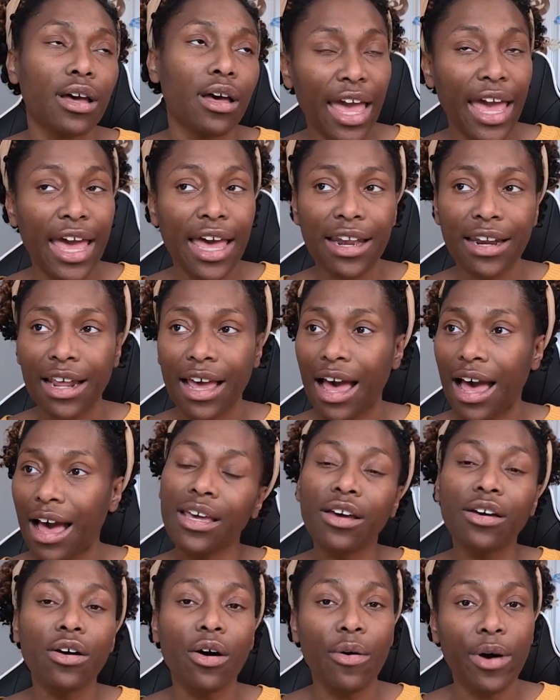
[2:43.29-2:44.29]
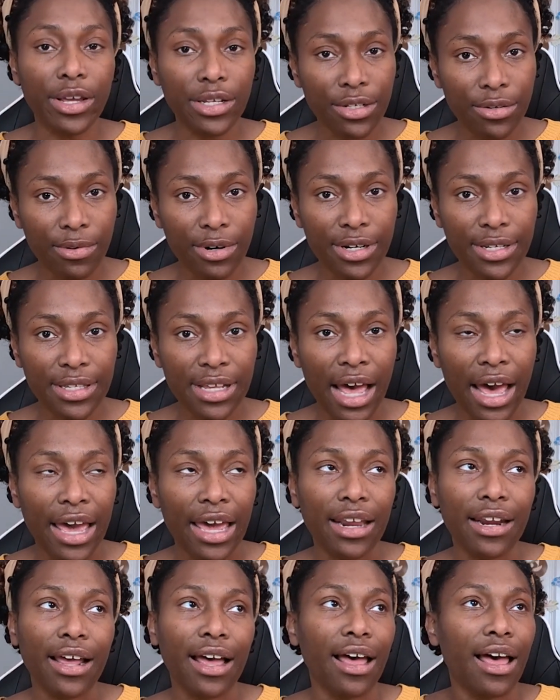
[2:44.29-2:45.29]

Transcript: And in going to her site,